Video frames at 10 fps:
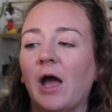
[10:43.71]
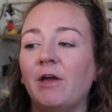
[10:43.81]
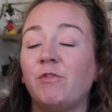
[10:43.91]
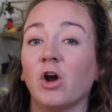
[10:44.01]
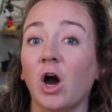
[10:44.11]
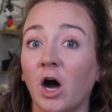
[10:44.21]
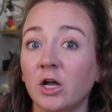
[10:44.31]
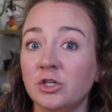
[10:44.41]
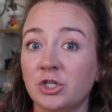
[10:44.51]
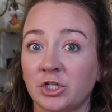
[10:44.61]
If you're
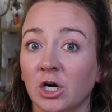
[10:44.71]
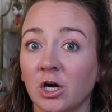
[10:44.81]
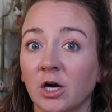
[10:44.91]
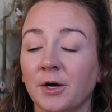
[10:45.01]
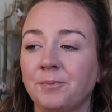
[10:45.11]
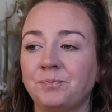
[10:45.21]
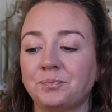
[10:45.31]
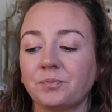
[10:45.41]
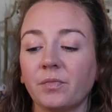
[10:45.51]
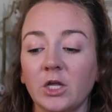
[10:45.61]
unsure,
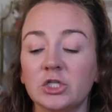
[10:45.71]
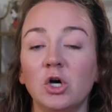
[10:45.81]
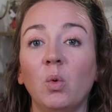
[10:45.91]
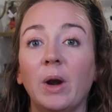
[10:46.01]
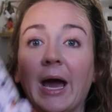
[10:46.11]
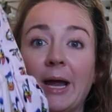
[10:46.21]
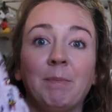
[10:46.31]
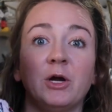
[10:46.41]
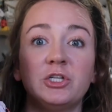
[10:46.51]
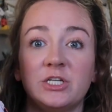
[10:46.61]
so when I
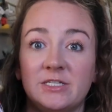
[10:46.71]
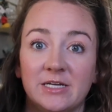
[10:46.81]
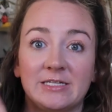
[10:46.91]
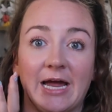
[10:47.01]
purchased this,